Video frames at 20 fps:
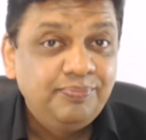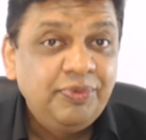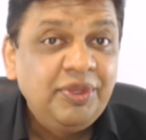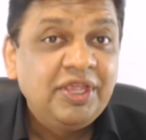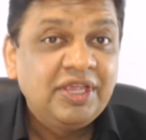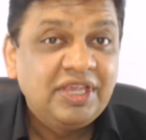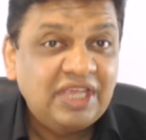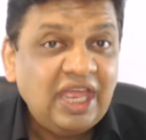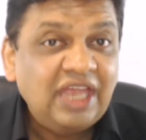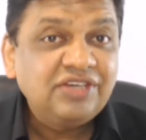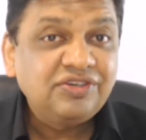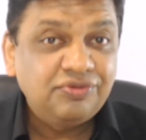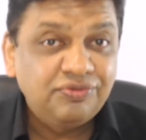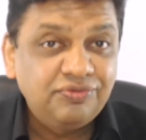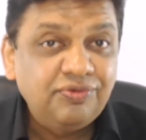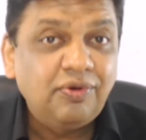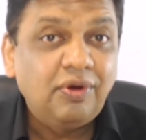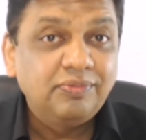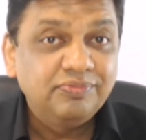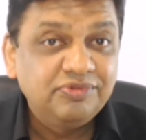Cash
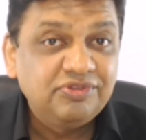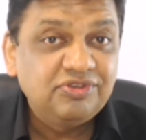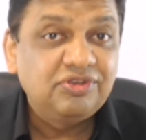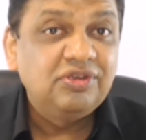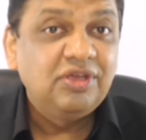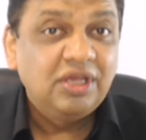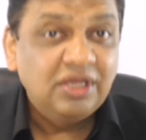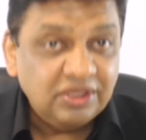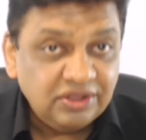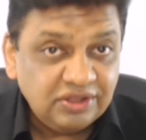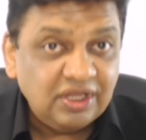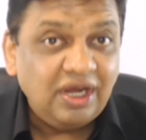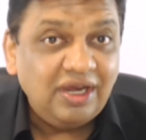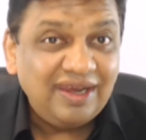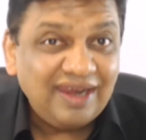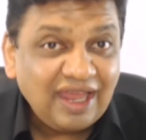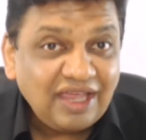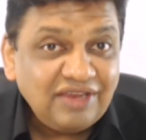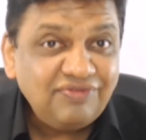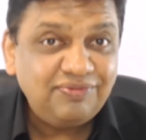forms the
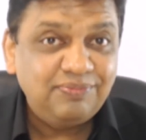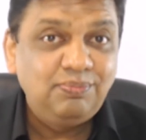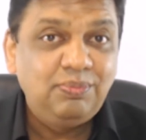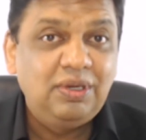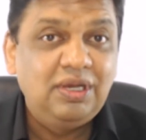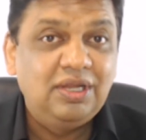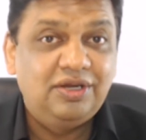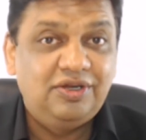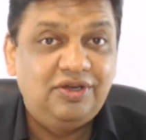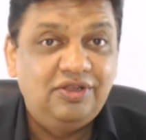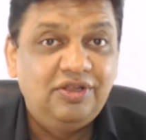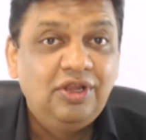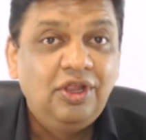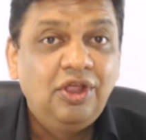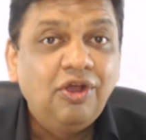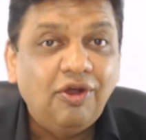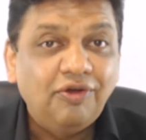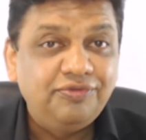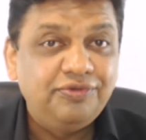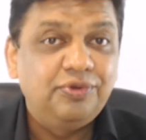lifeblood
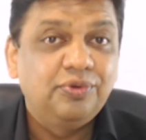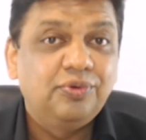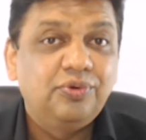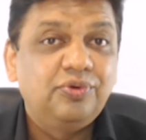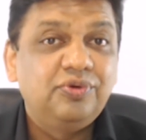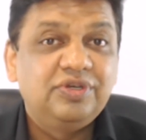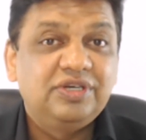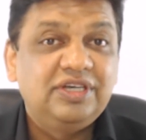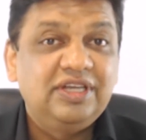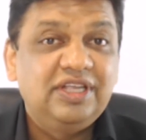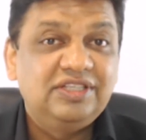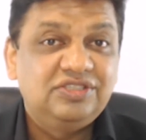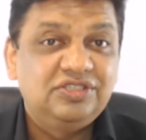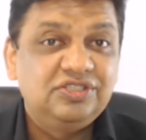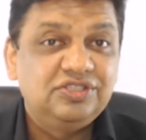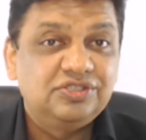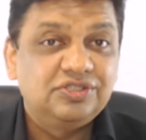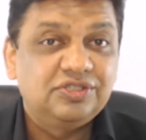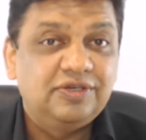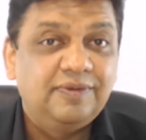of your
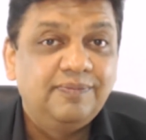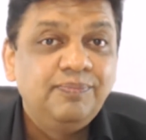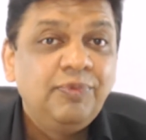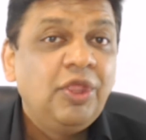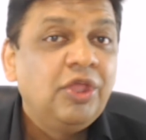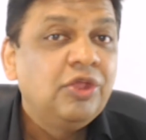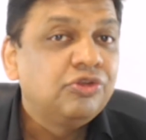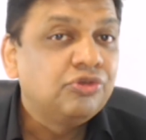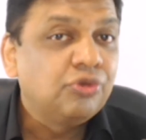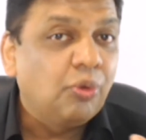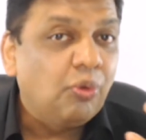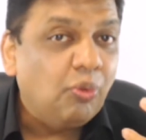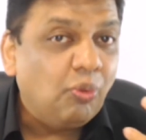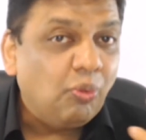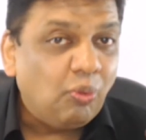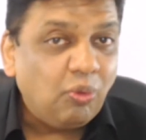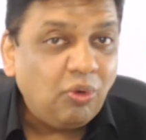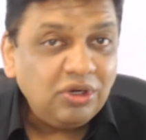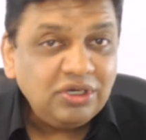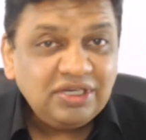organization. So
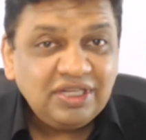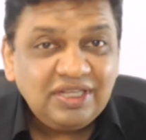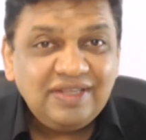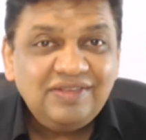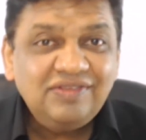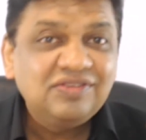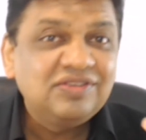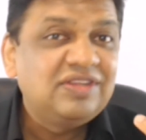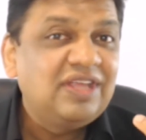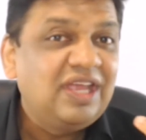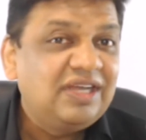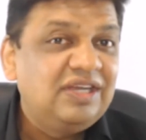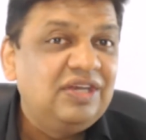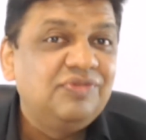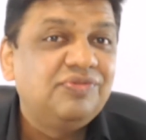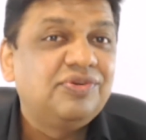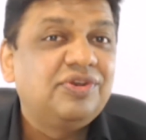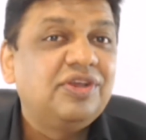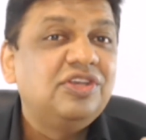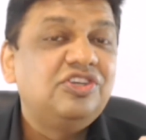what is that
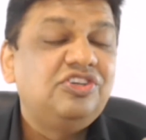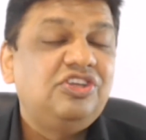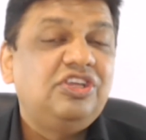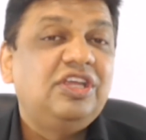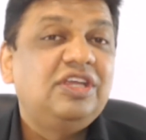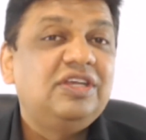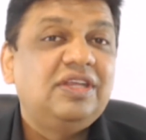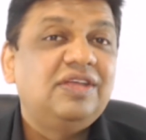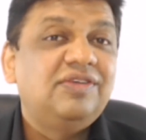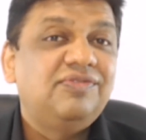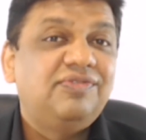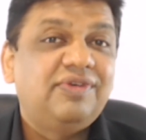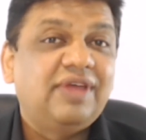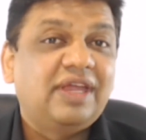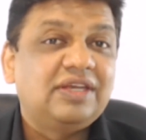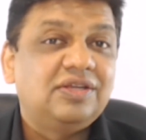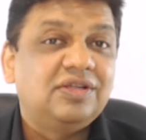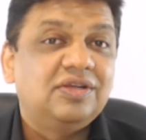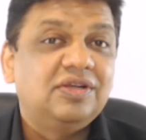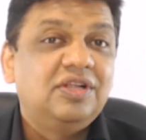differentiating
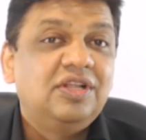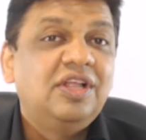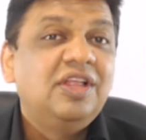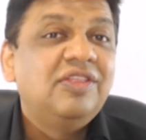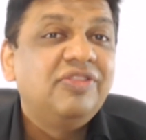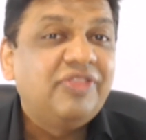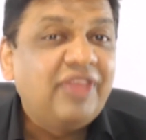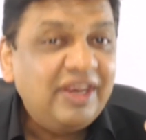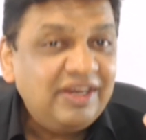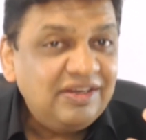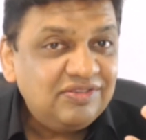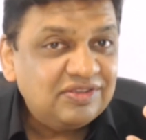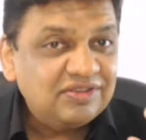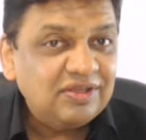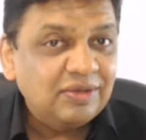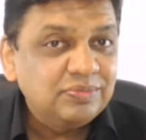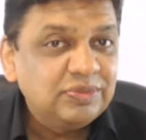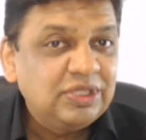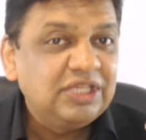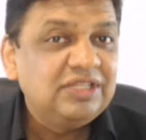factor? That is
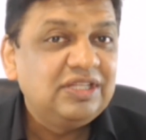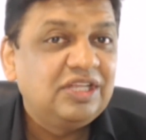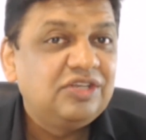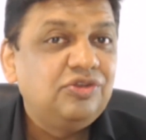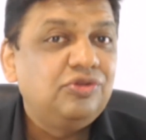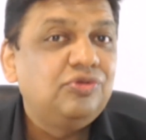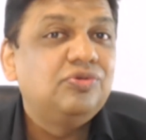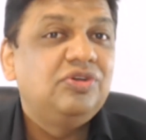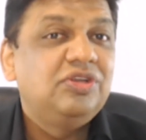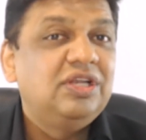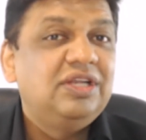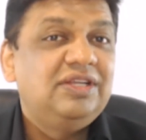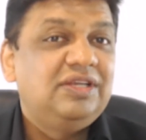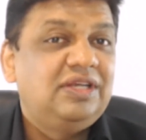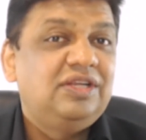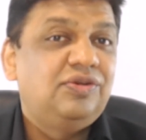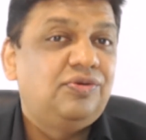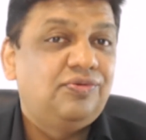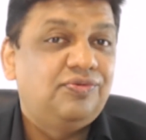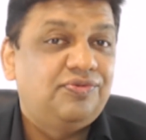something that you really need
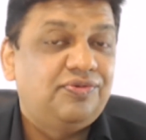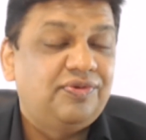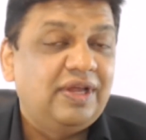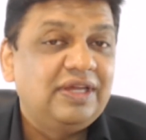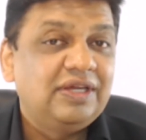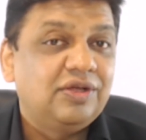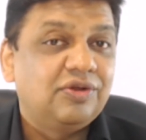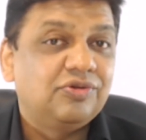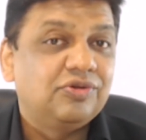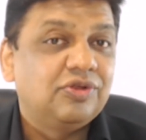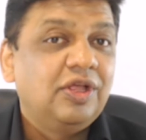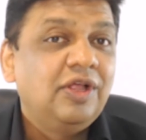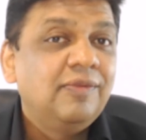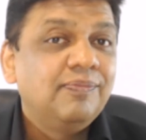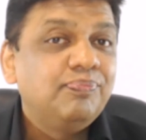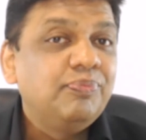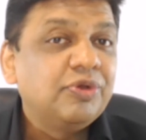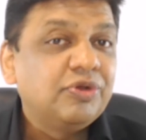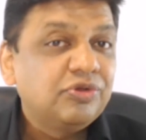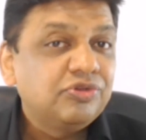to find out,
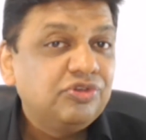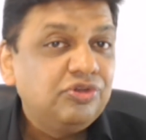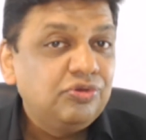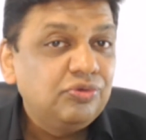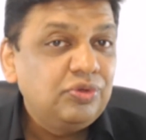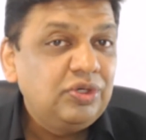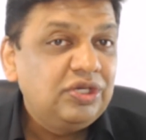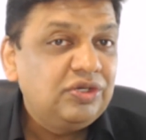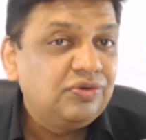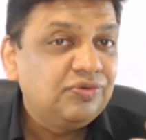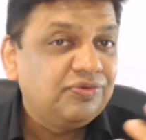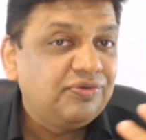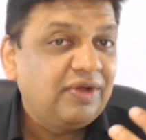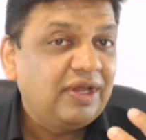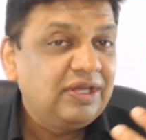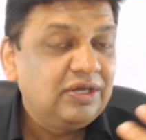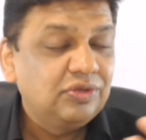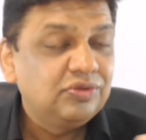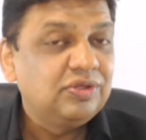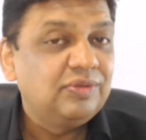because you need to find
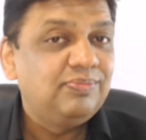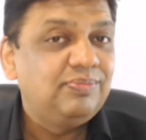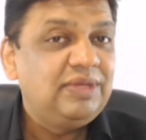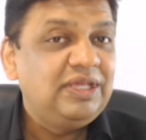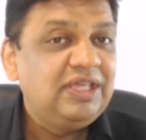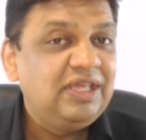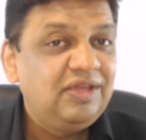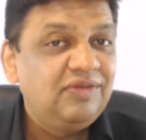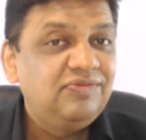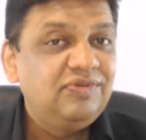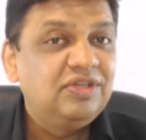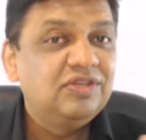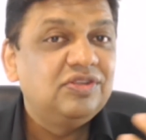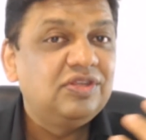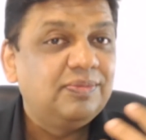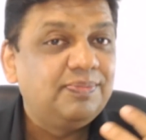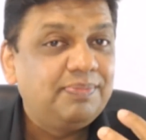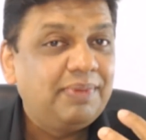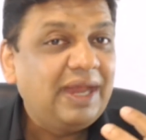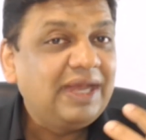out the behavior, the
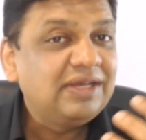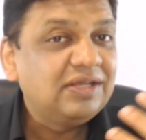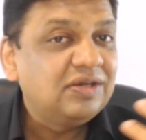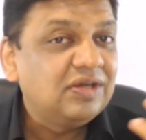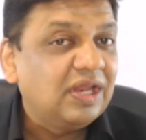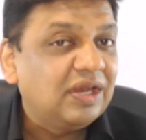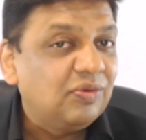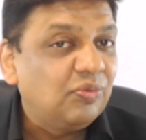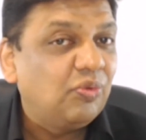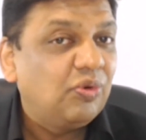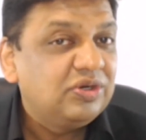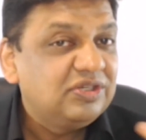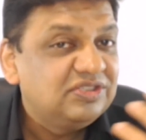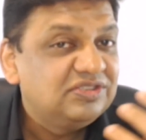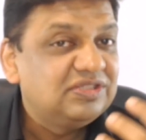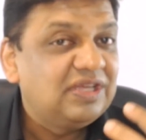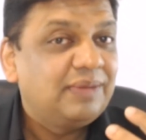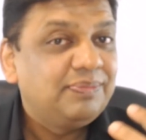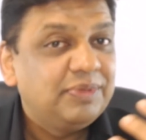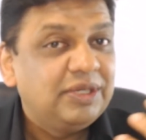pattern, and what is
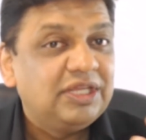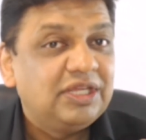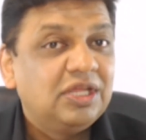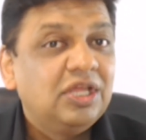happening